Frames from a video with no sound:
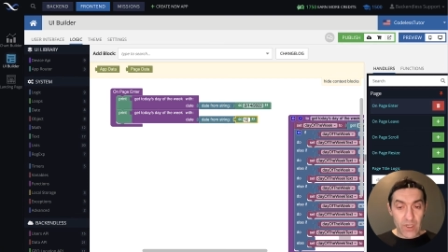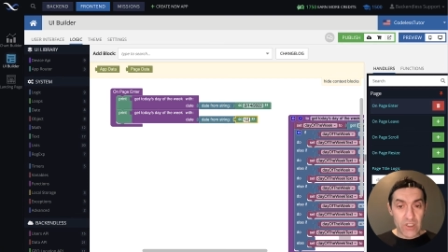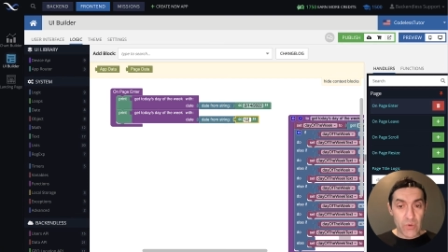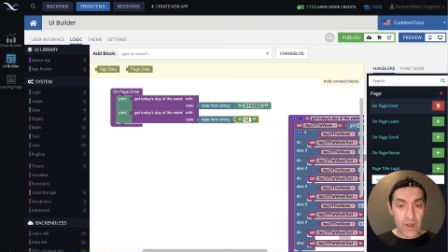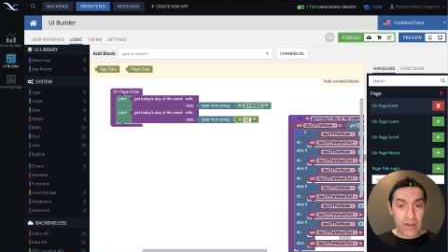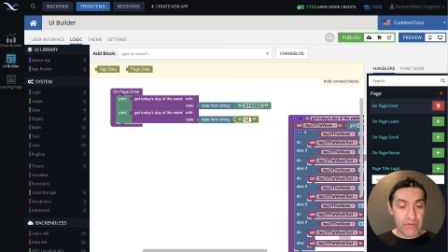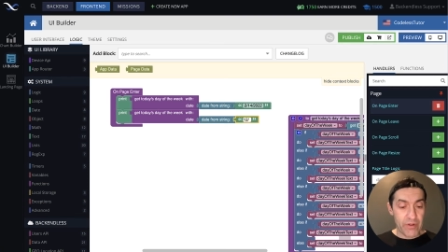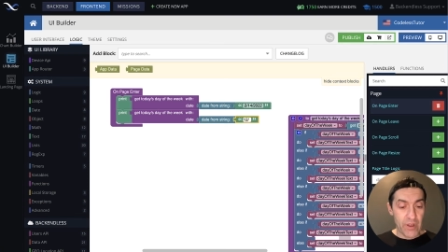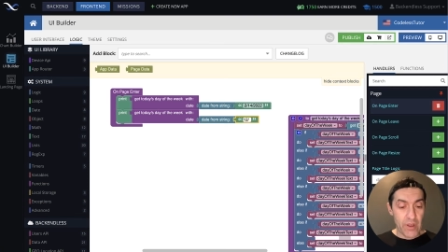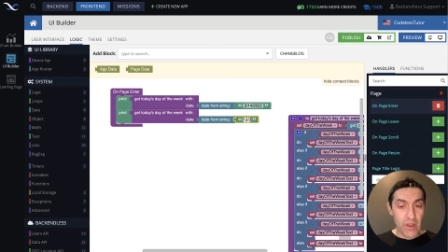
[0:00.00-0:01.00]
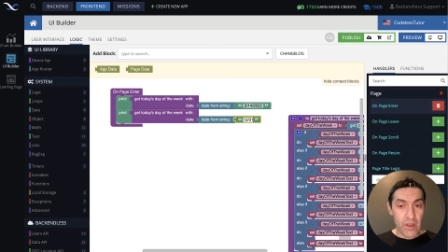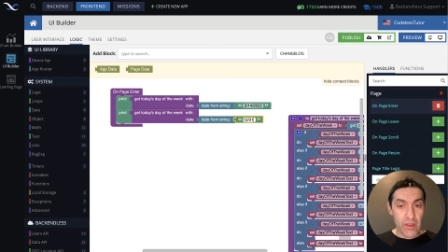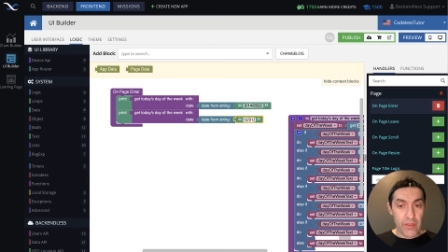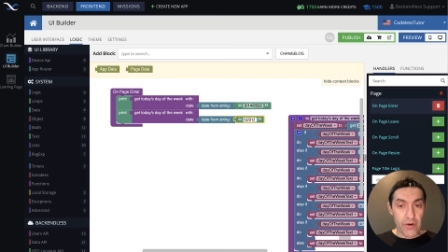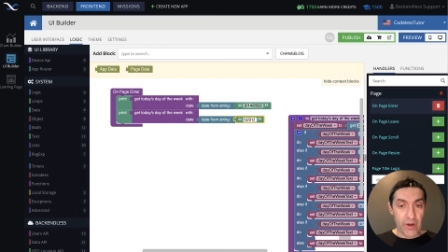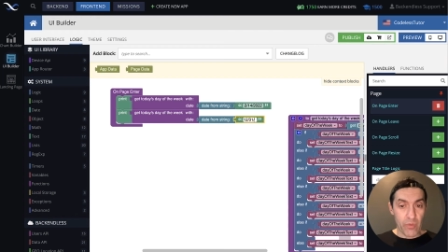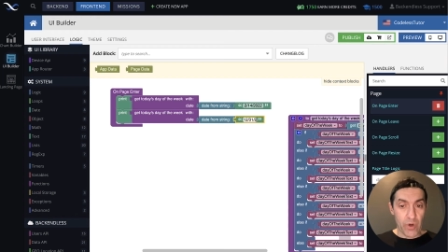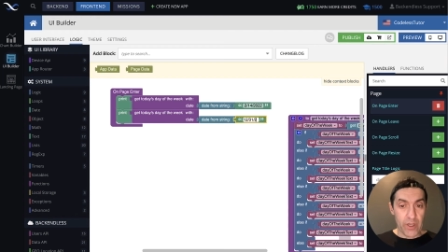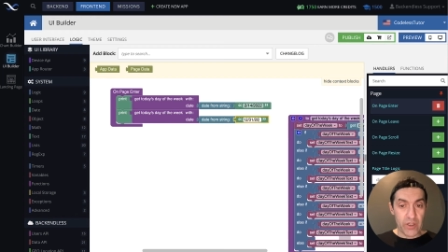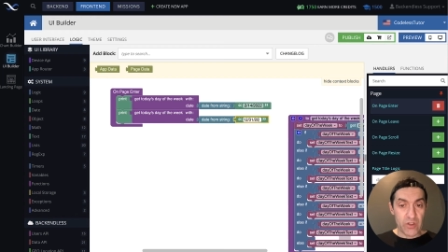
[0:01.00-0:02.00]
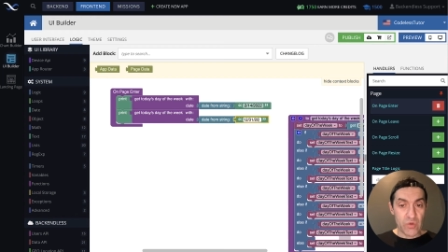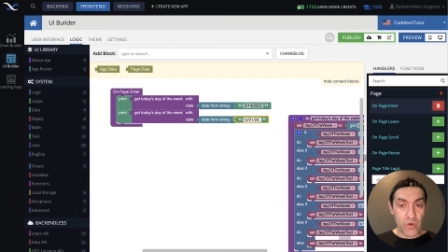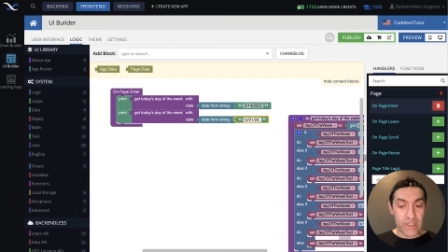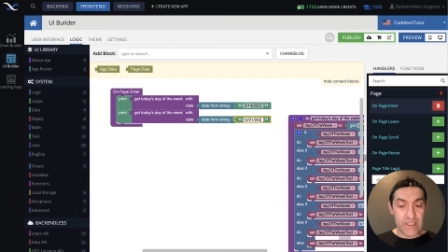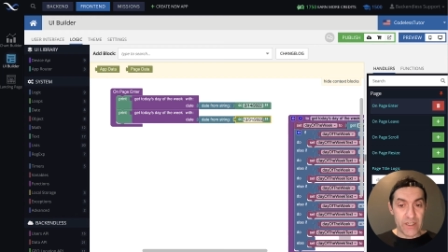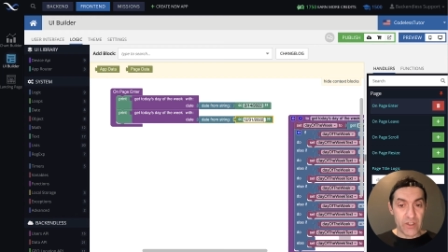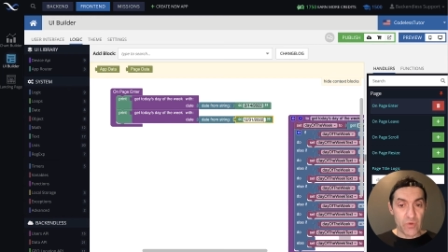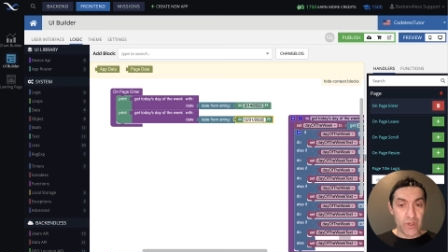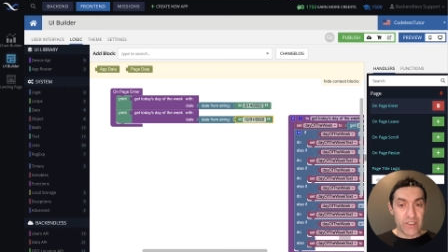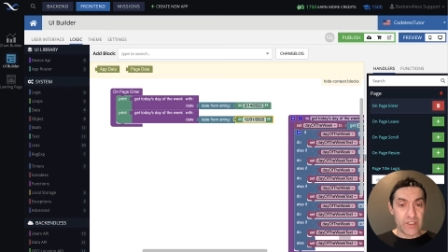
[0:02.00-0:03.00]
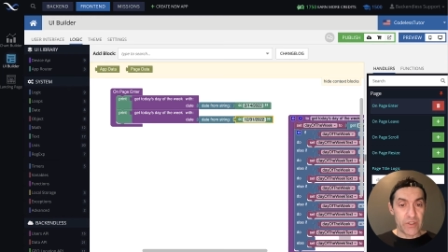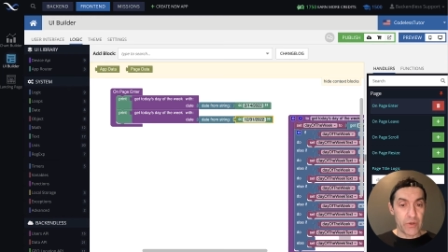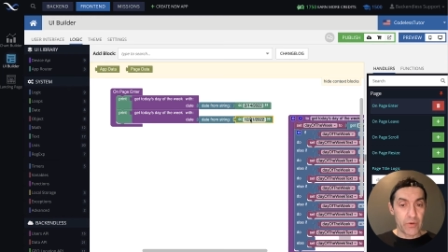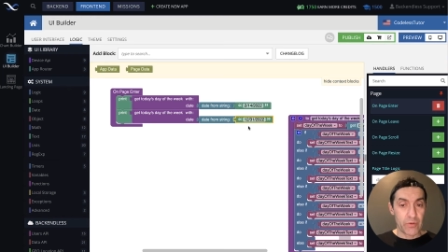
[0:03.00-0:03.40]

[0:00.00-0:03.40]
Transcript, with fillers: 12, 31, 20, 22.